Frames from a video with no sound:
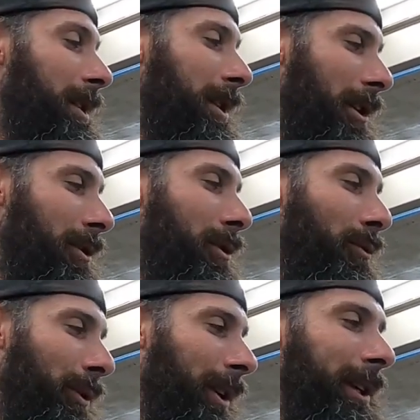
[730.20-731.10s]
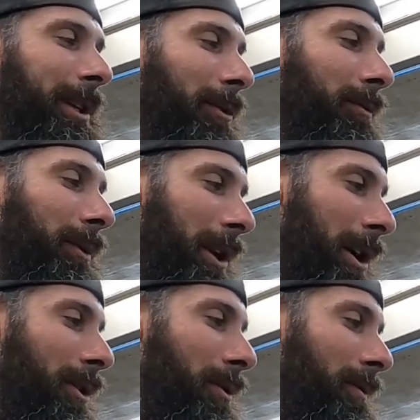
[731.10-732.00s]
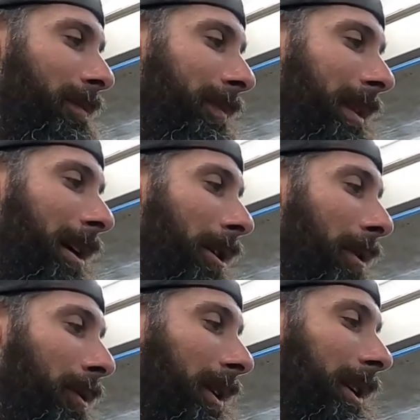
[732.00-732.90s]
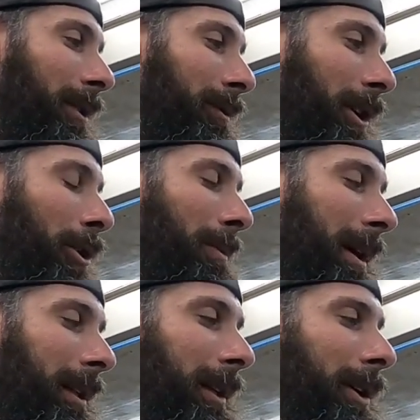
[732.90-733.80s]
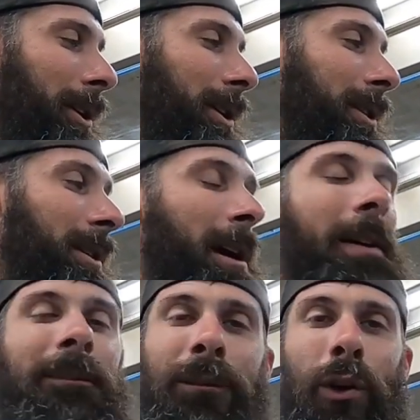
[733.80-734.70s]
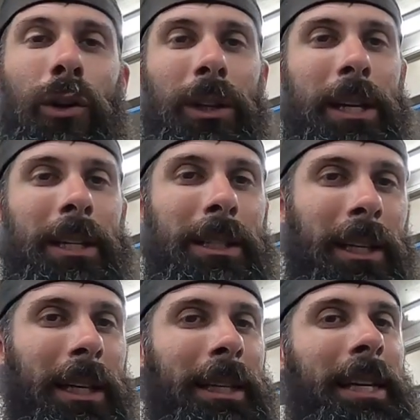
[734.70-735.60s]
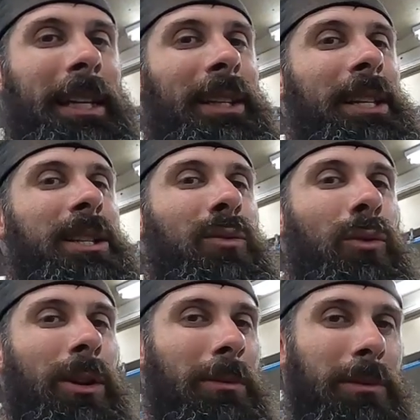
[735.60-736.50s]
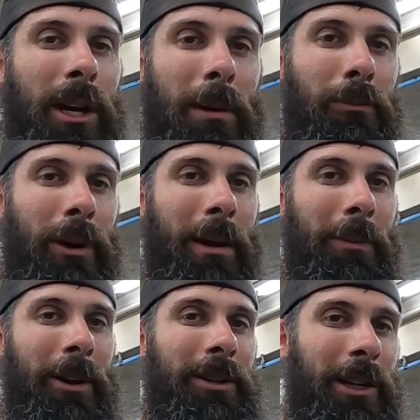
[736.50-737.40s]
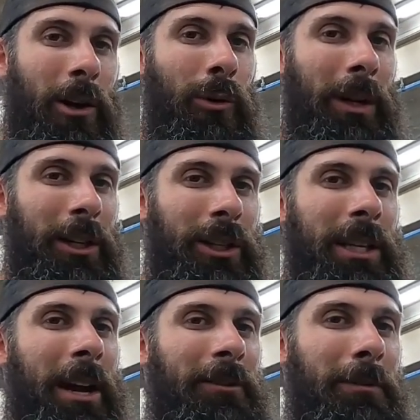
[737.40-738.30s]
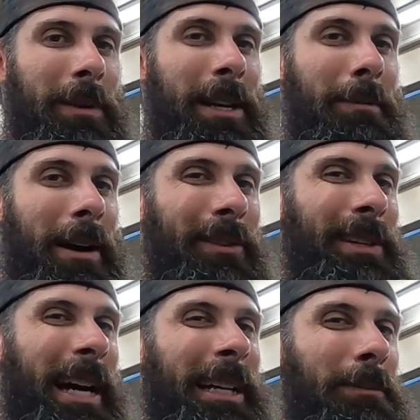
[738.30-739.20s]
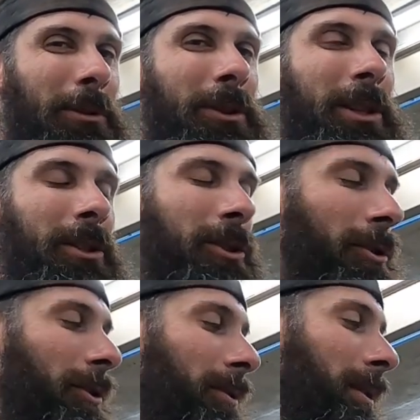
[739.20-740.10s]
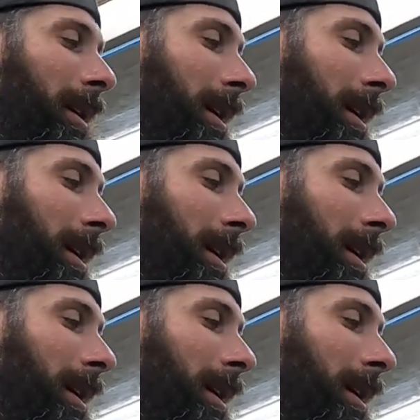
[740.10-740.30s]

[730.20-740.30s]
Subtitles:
So you really don't know, or I really don't know my clearance fully until I get at least one of them top primaries on. I just have to be about 90% sure.